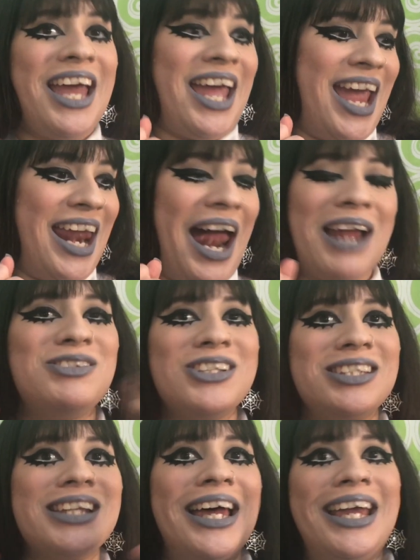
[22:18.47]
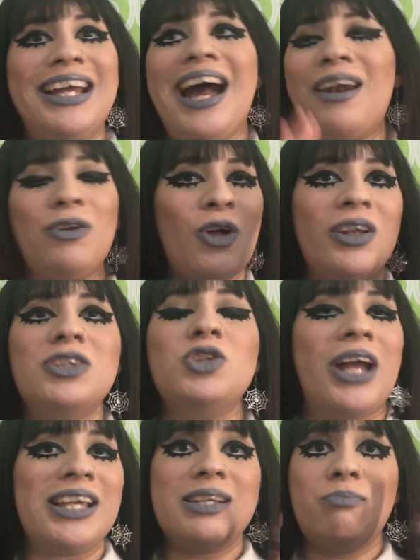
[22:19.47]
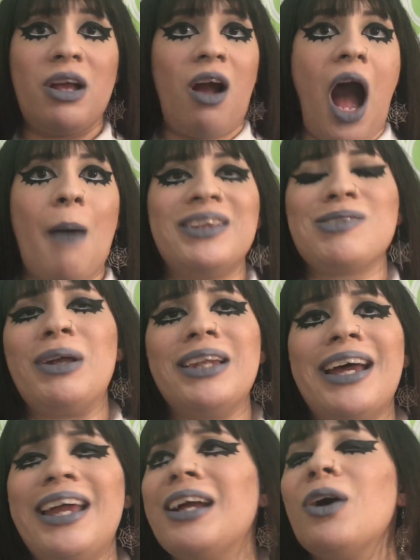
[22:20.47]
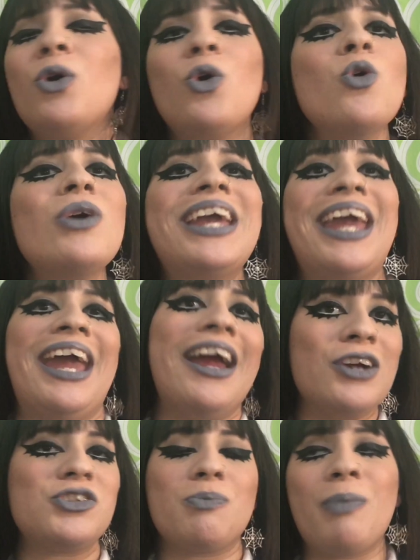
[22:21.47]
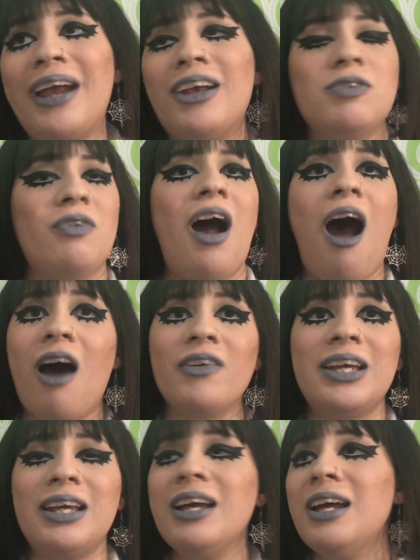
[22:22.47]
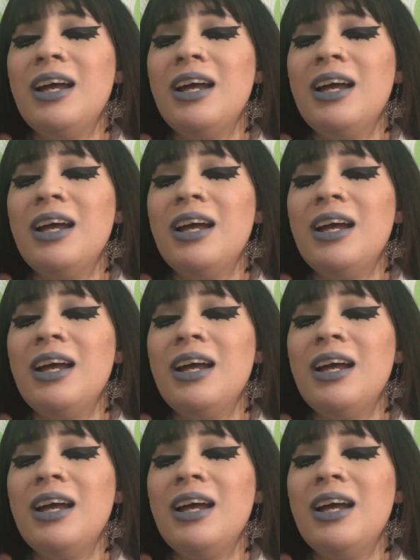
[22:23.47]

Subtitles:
And I'm just like, I don't know, unless you guys leave me a comment saying like, who cares, you're buying this for holiday